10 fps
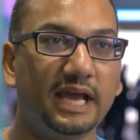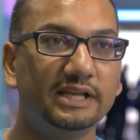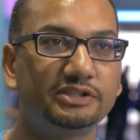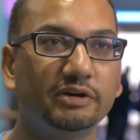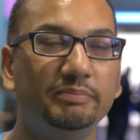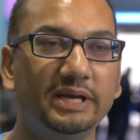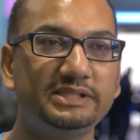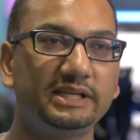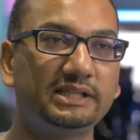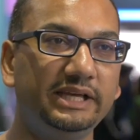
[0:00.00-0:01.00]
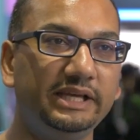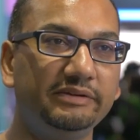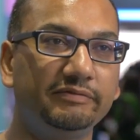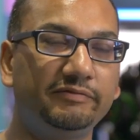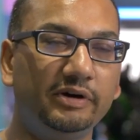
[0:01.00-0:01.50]
And so
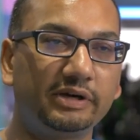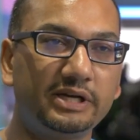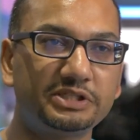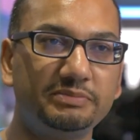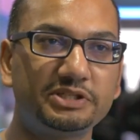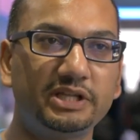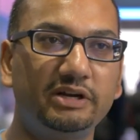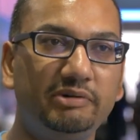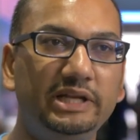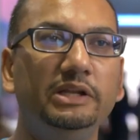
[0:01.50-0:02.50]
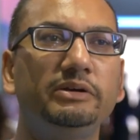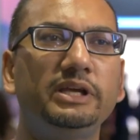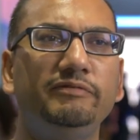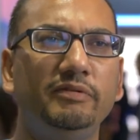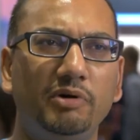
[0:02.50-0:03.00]
basically, for customers that are really
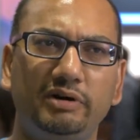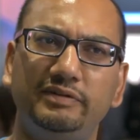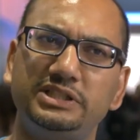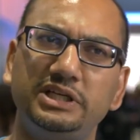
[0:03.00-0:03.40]
looking for more of a